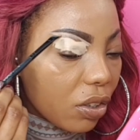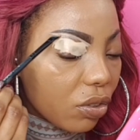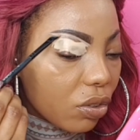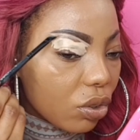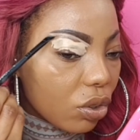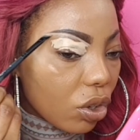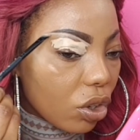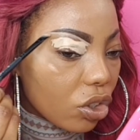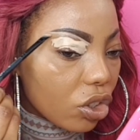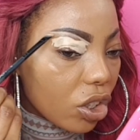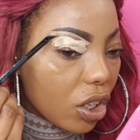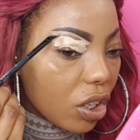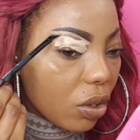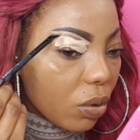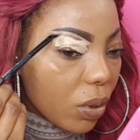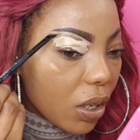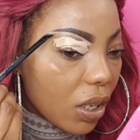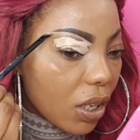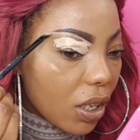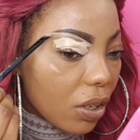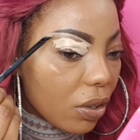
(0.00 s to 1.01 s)
and touch
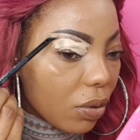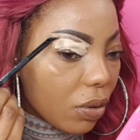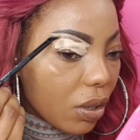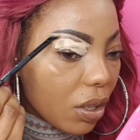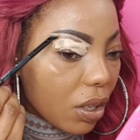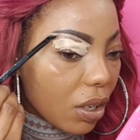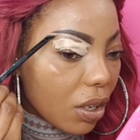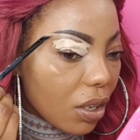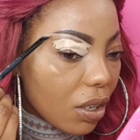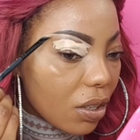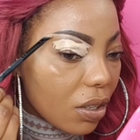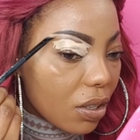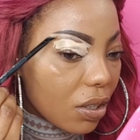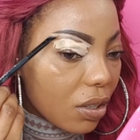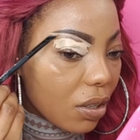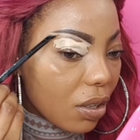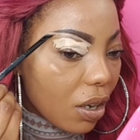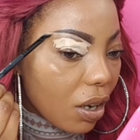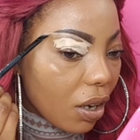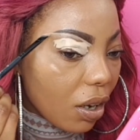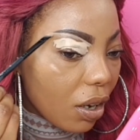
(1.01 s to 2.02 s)
anywhere that you think
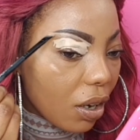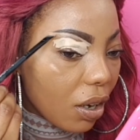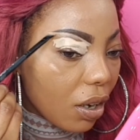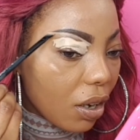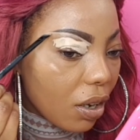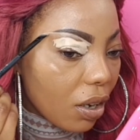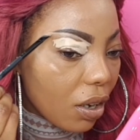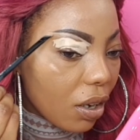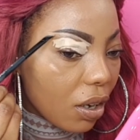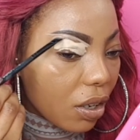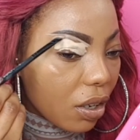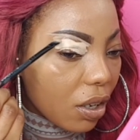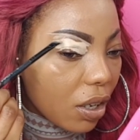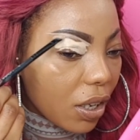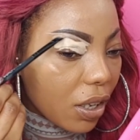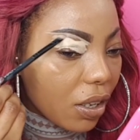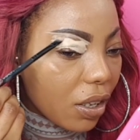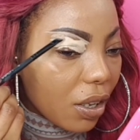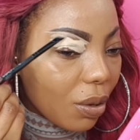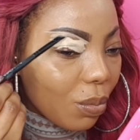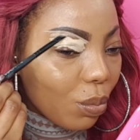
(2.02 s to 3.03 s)
is dark,
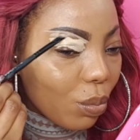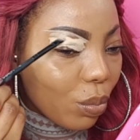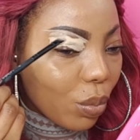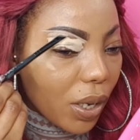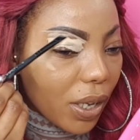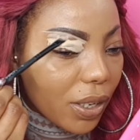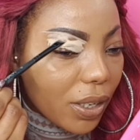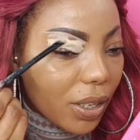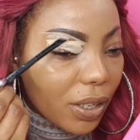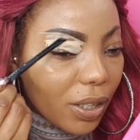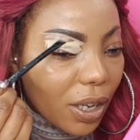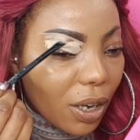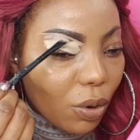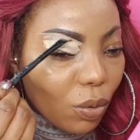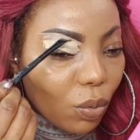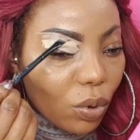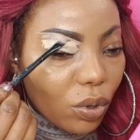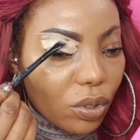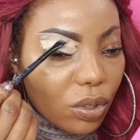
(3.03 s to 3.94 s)
and then blend it